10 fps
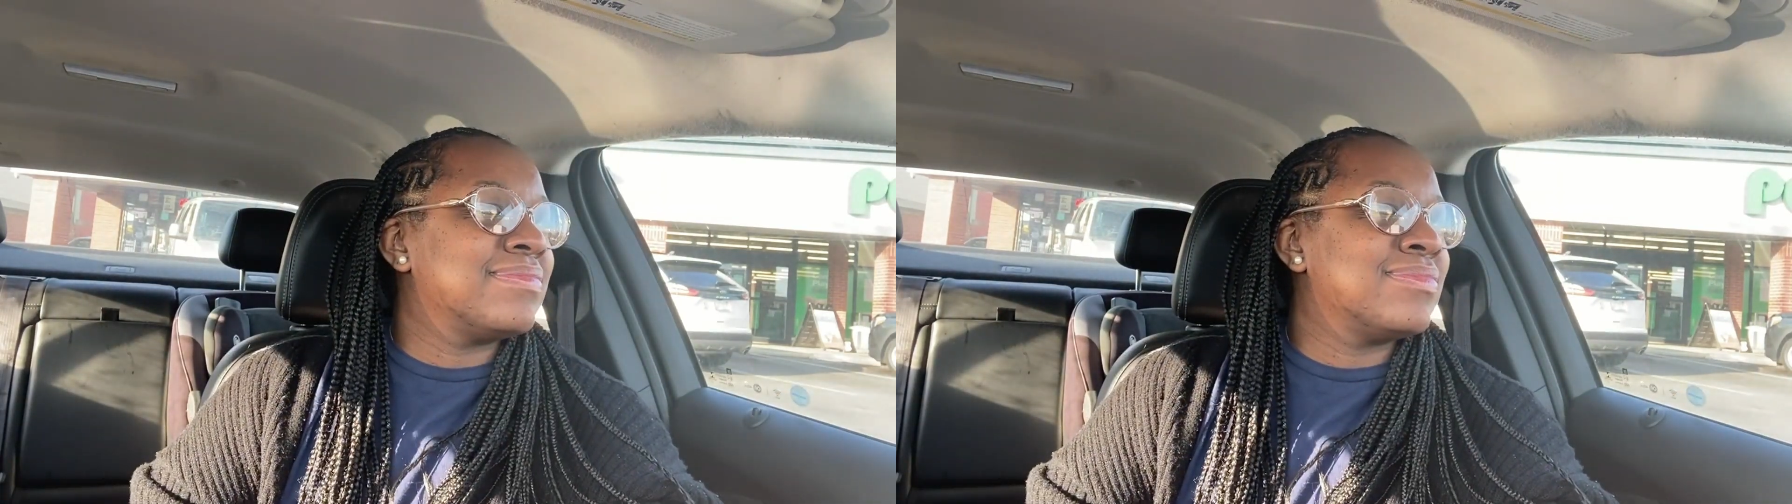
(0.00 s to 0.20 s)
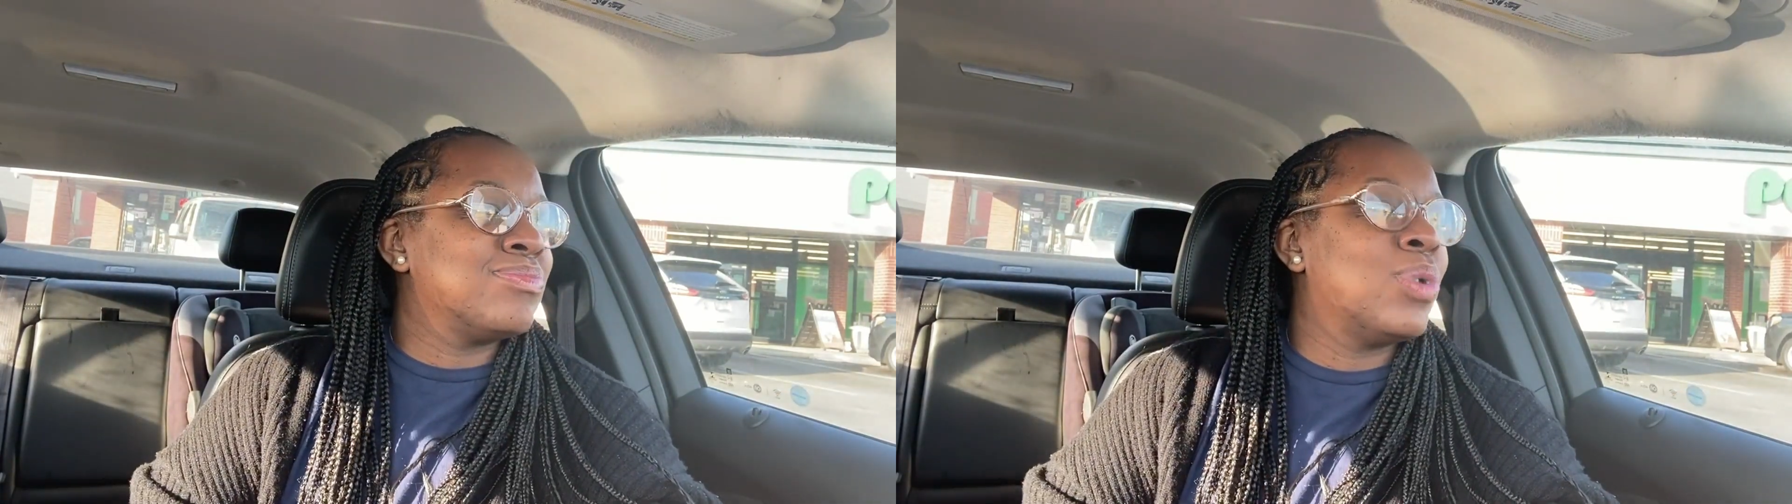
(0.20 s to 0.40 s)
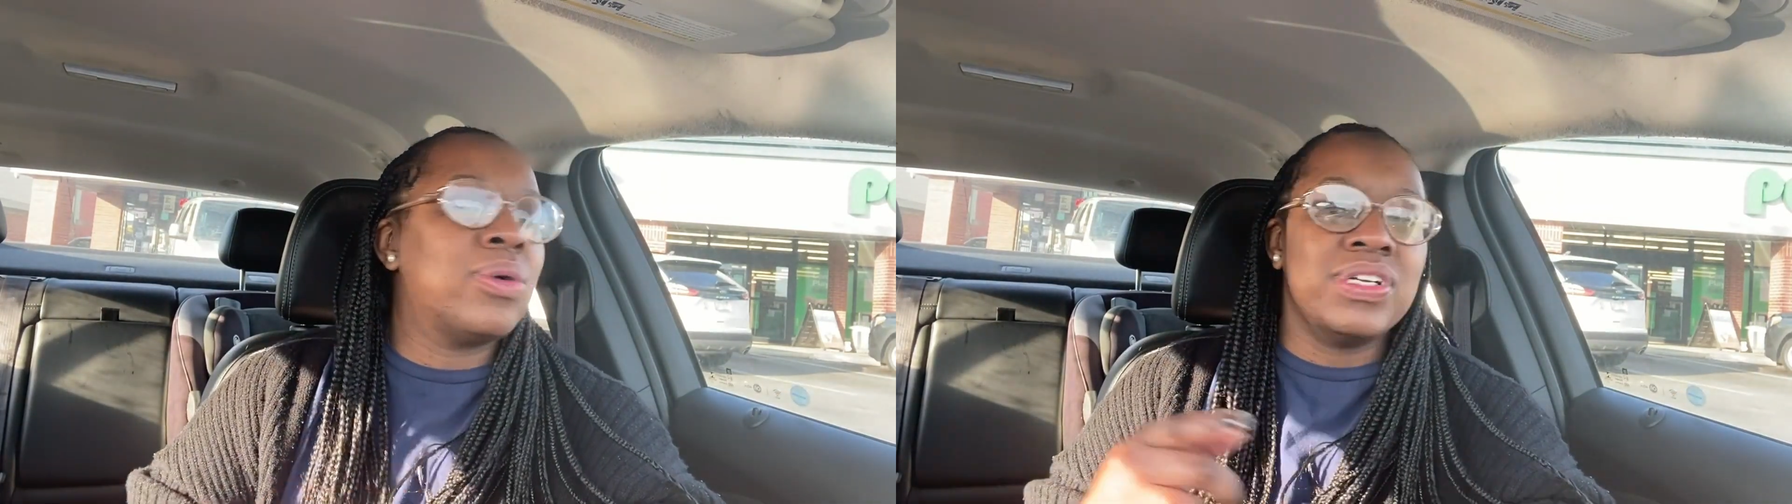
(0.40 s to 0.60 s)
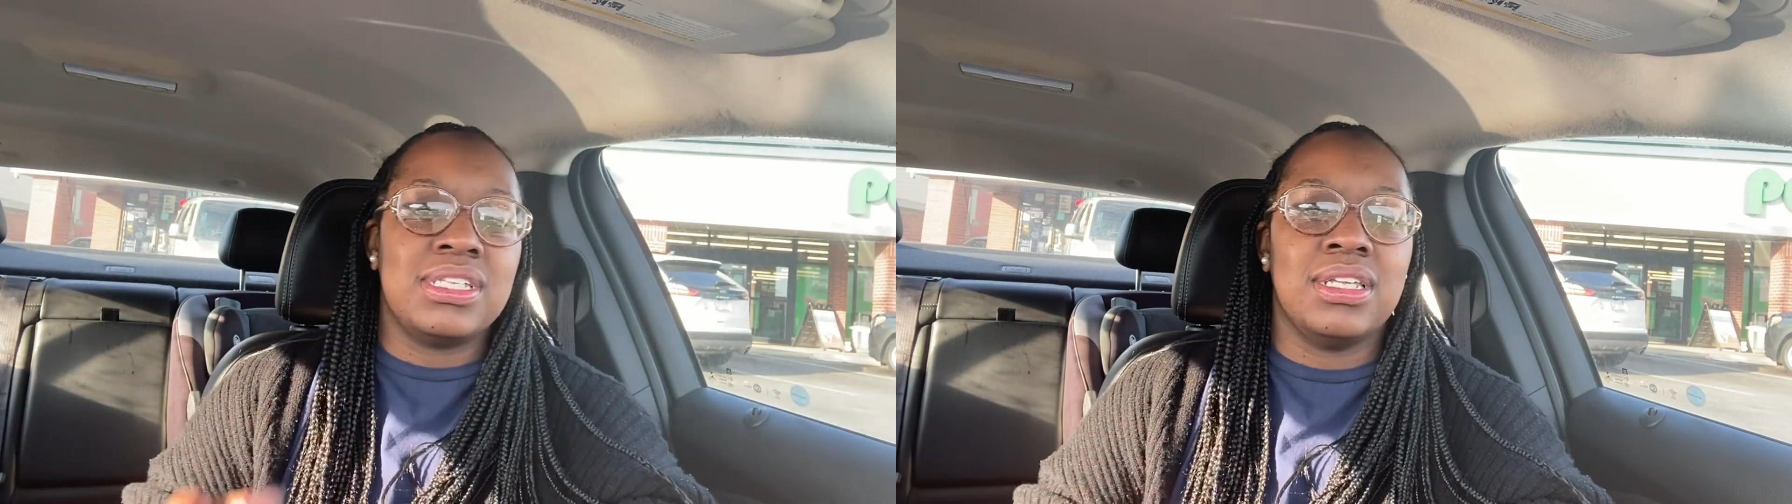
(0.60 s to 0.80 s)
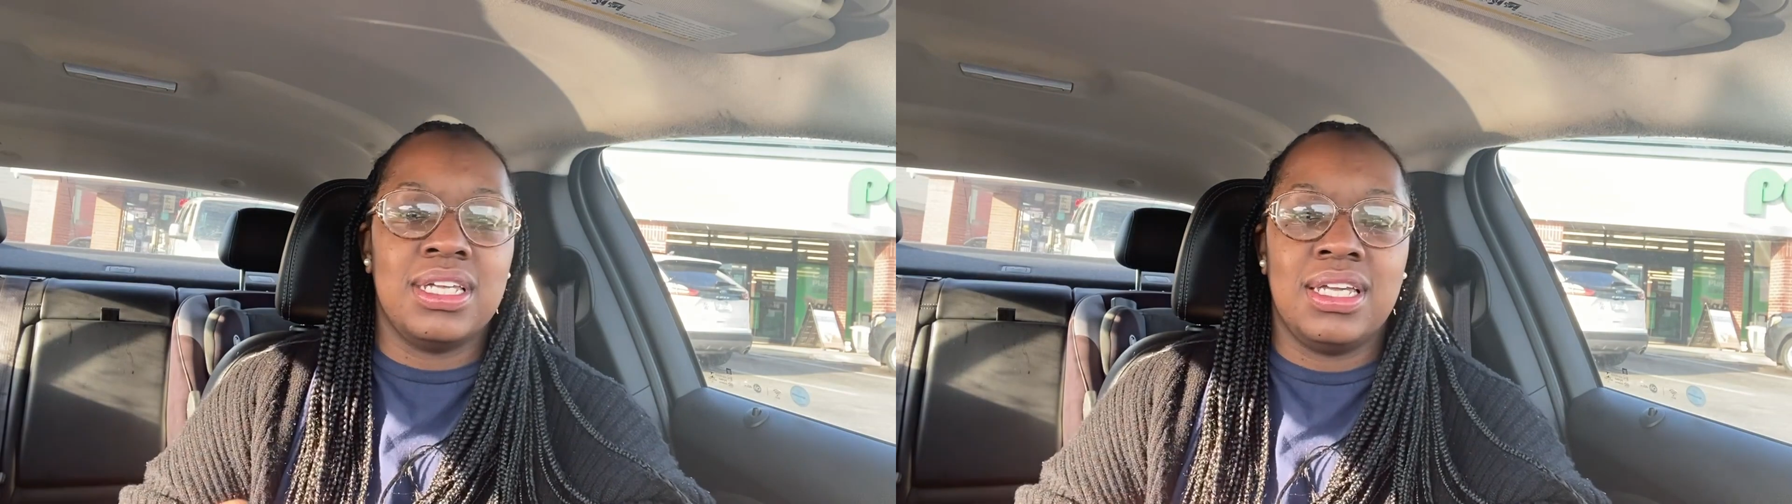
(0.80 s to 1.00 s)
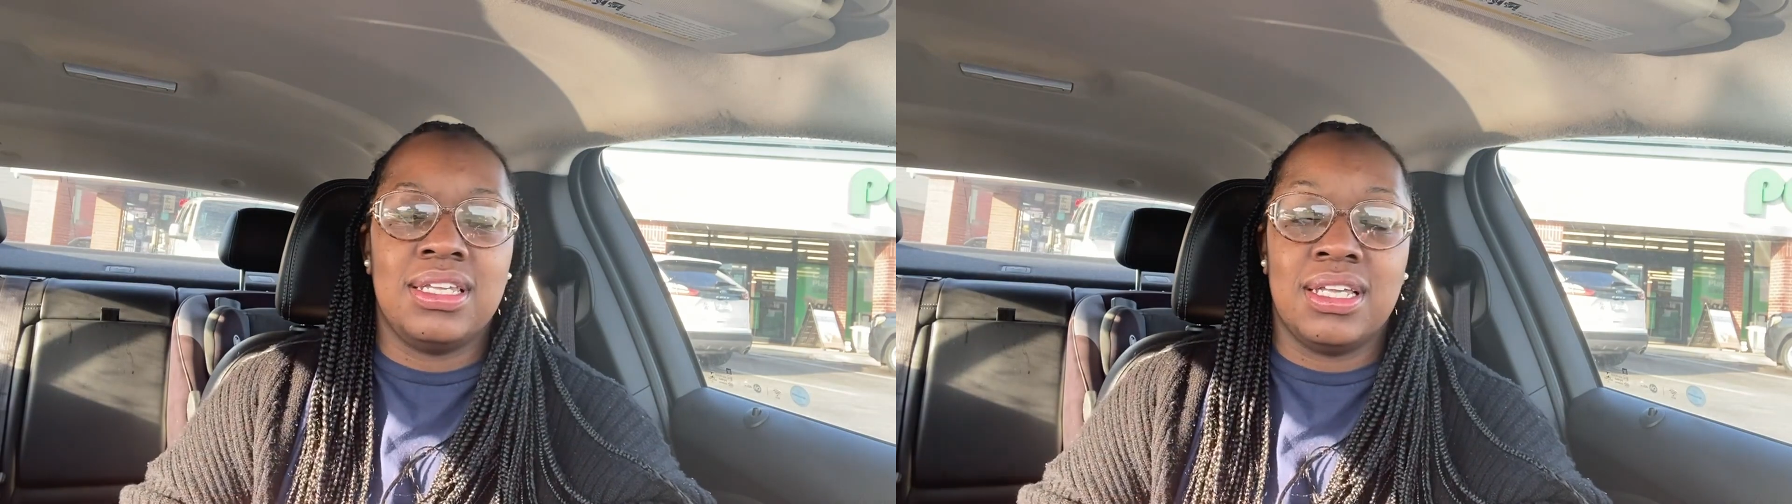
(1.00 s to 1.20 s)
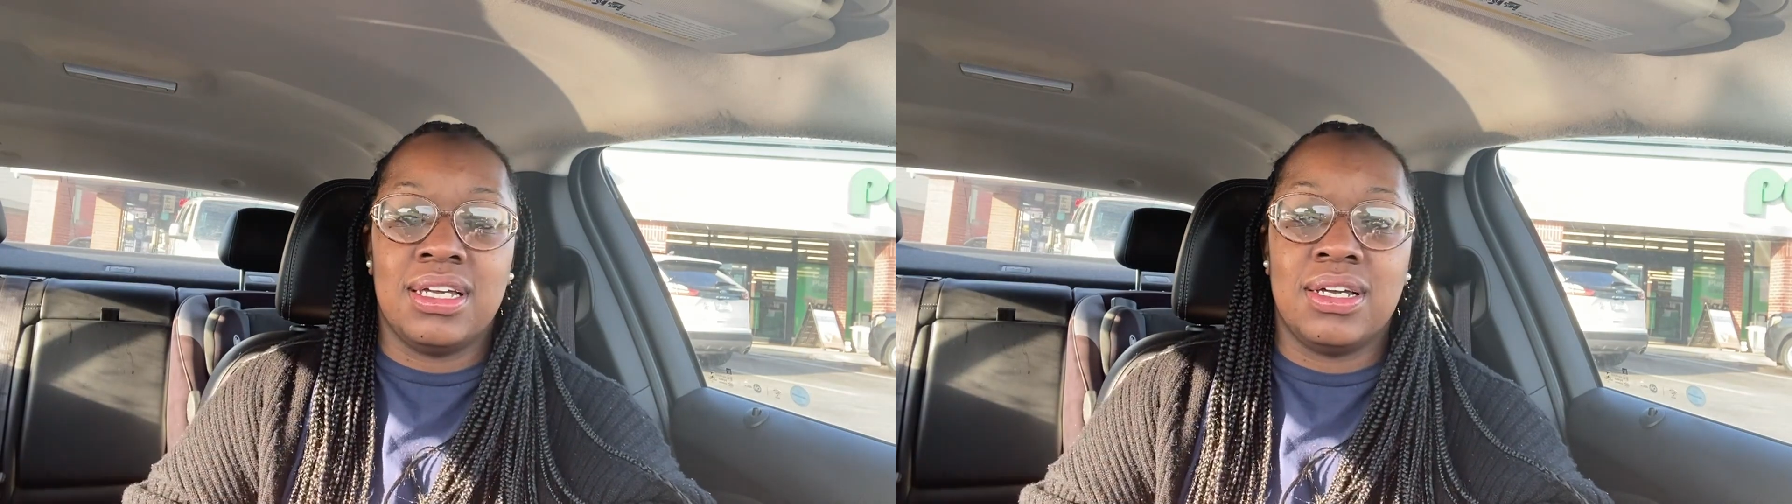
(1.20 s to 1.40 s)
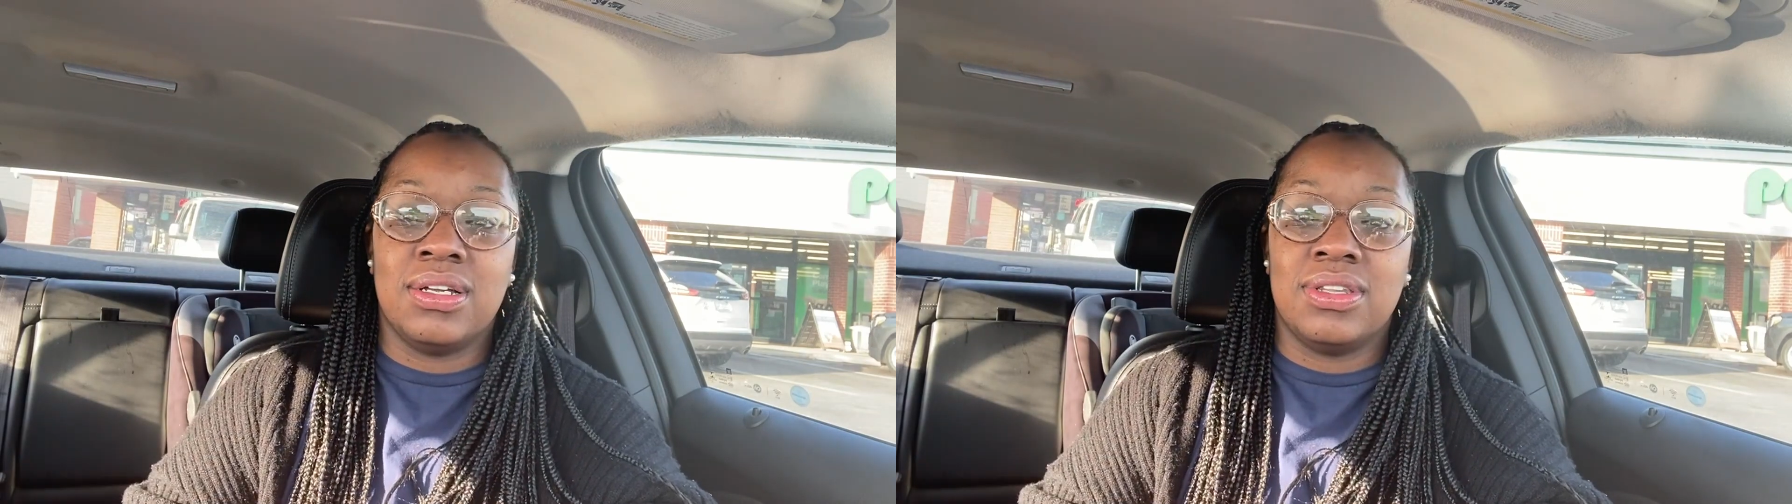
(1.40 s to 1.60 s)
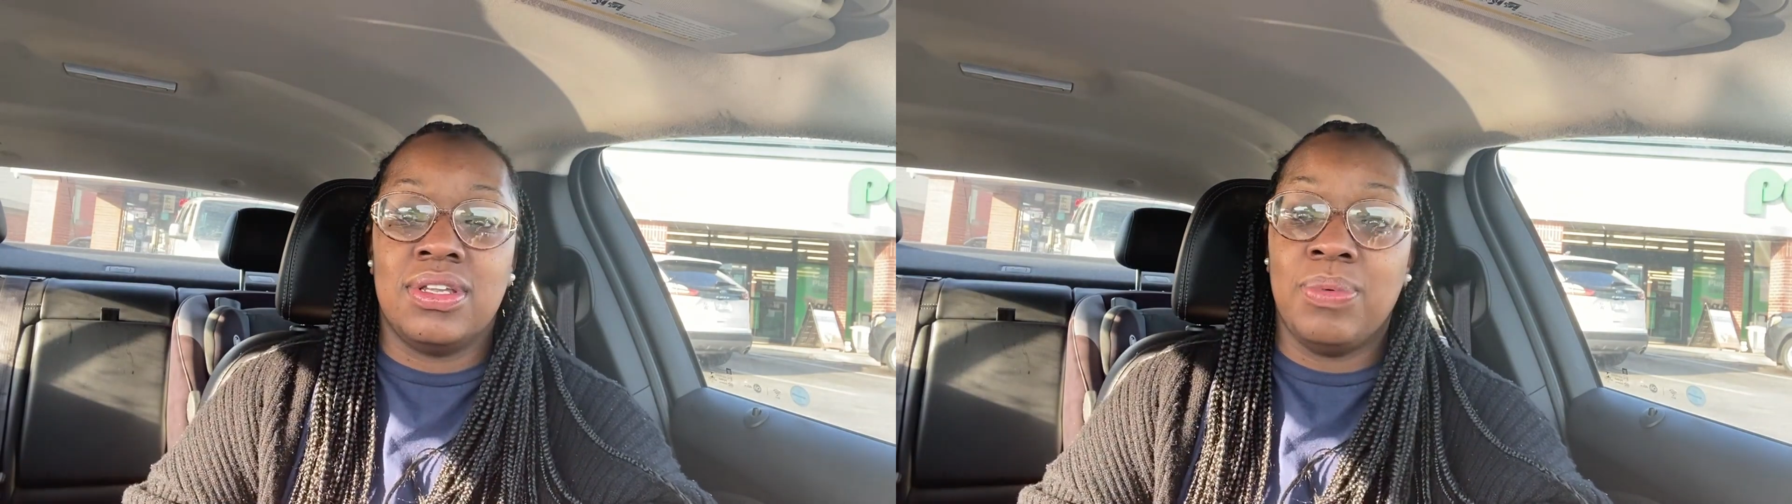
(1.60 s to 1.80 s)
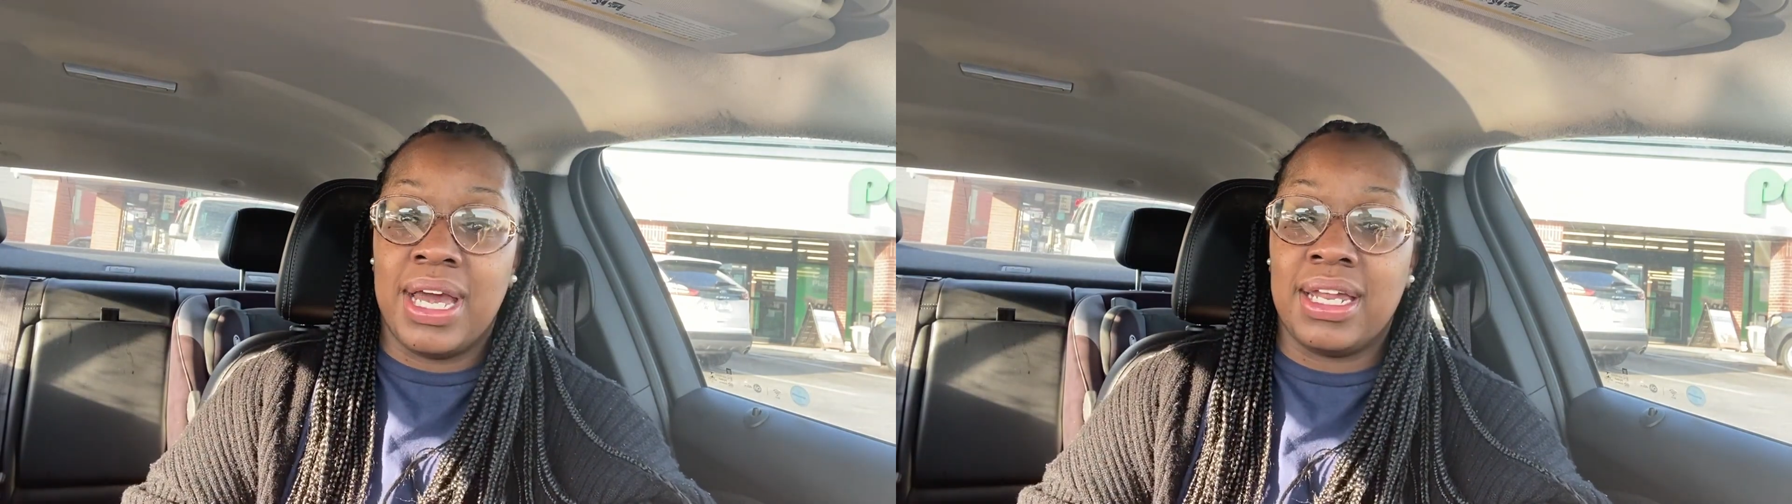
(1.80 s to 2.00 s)
more recently the the
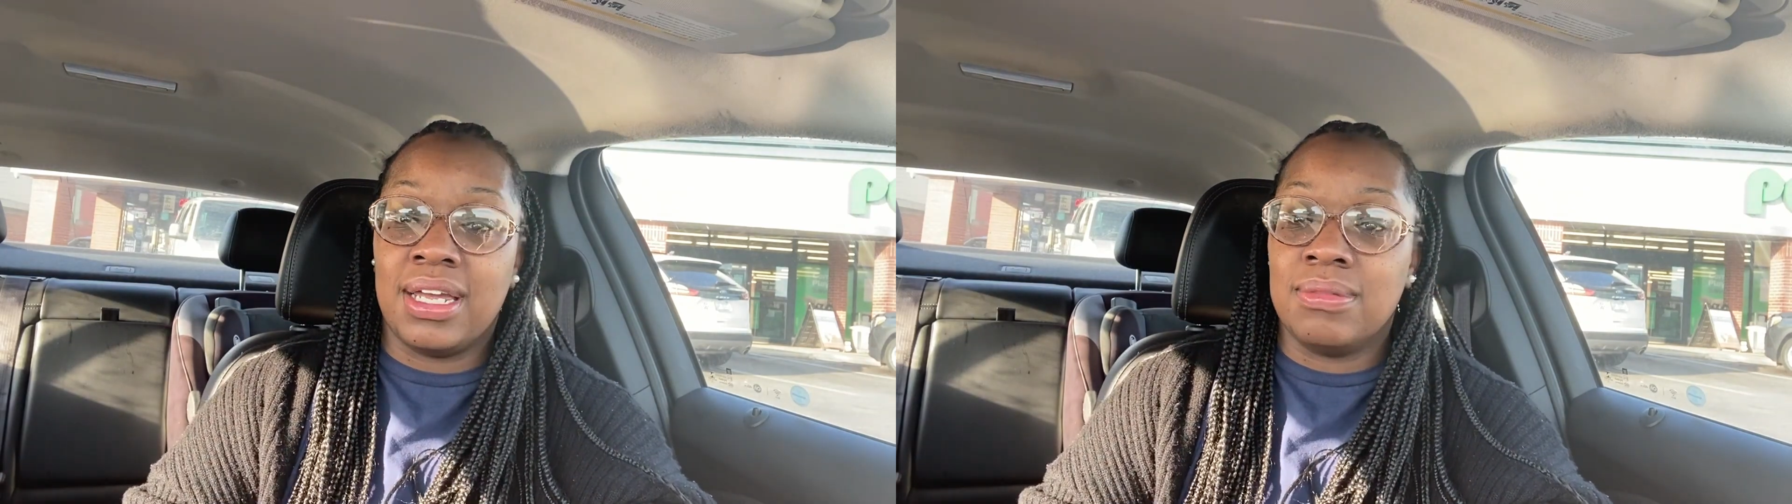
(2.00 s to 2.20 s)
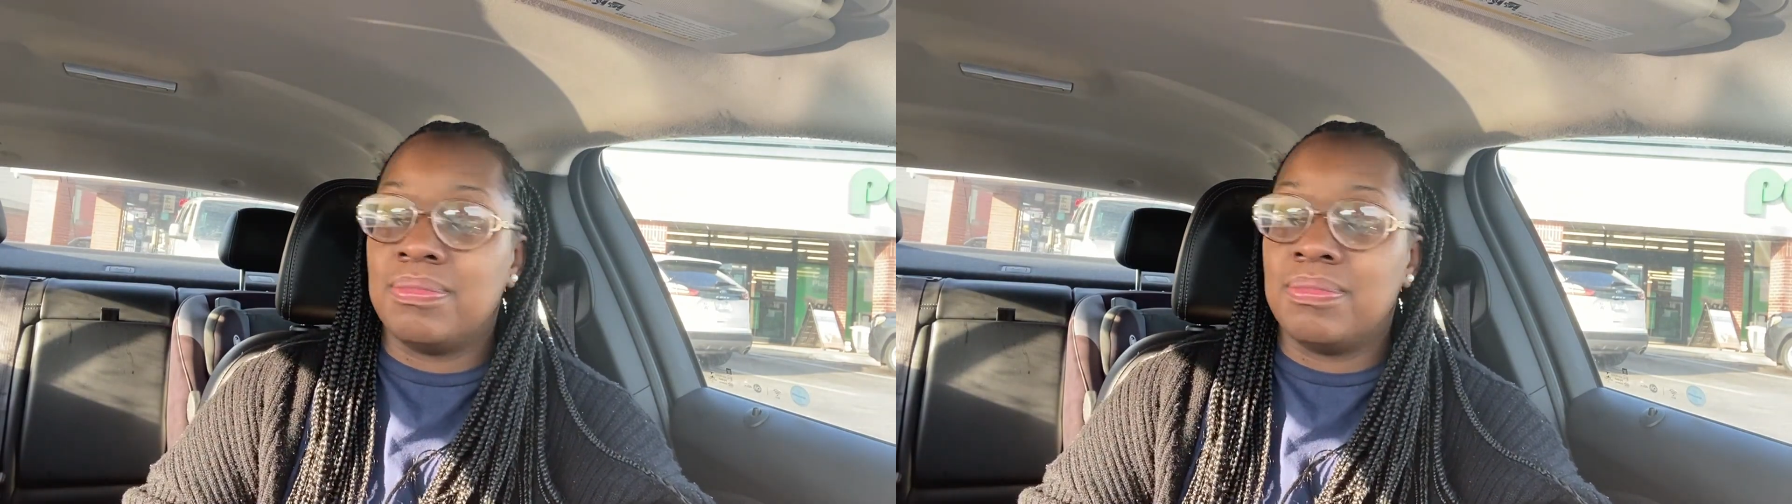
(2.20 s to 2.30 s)
wedding.